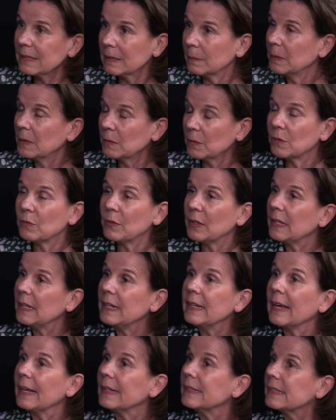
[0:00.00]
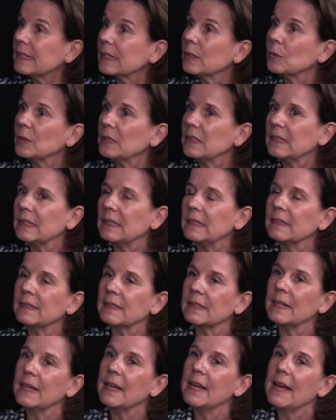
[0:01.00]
I mean, it mm-hmm. was really antiquities.